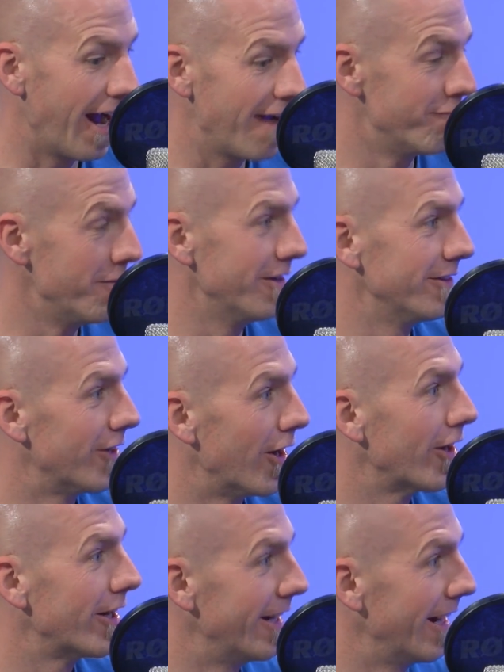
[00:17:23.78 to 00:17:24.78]
I've been
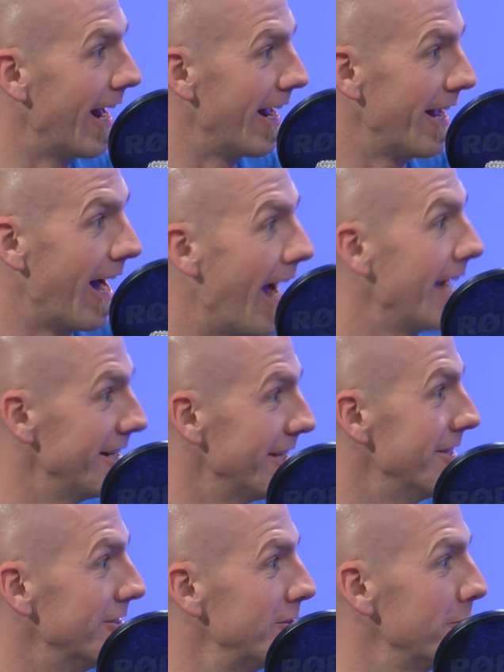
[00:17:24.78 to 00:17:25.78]
targeted. I did
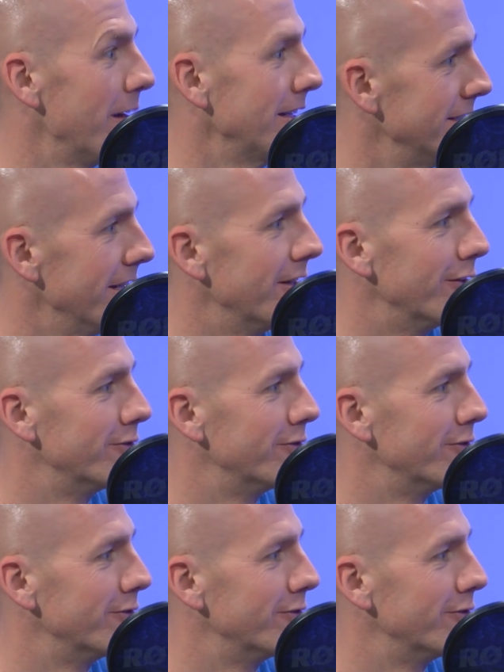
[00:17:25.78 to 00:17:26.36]
this to myself.